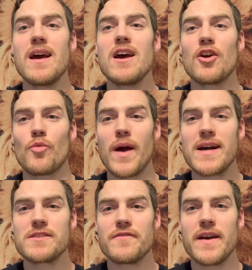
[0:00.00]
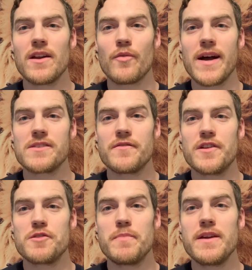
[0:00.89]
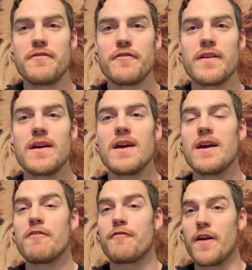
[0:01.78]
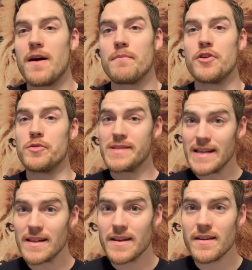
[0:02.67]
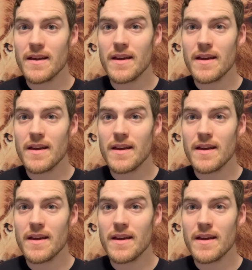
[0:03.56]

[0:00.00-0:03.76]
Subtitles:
grass-fed, grass-finished beef from New Zealand.